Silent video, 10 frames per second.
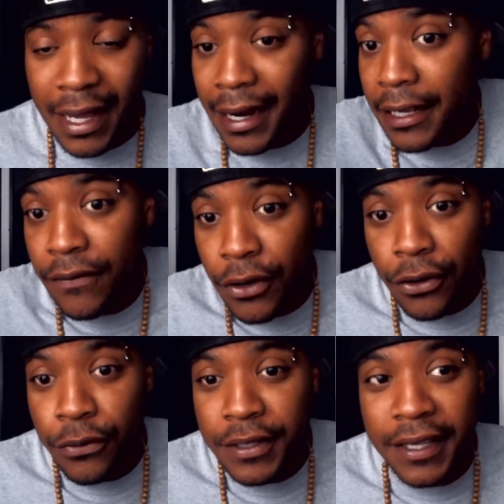I didn't even
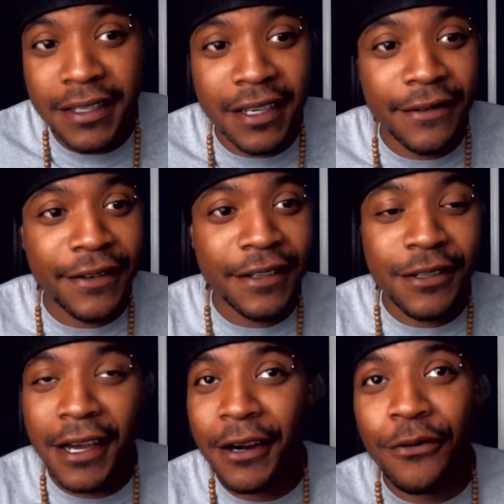know it was Thanksgiving,
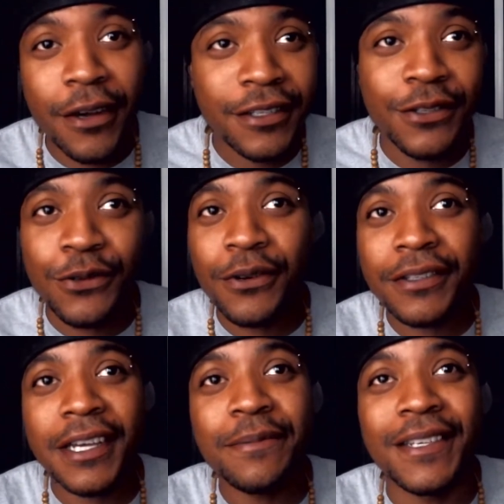so I had to rush and do all
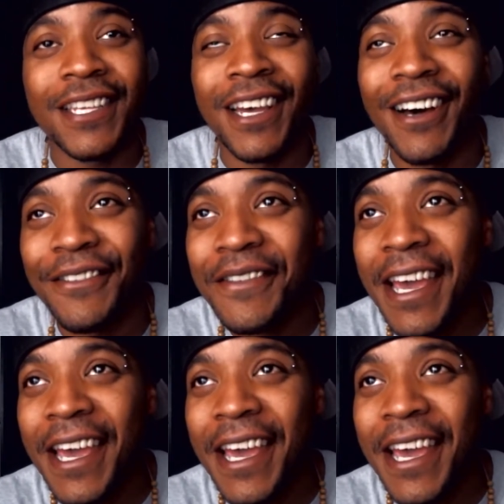types of stuff.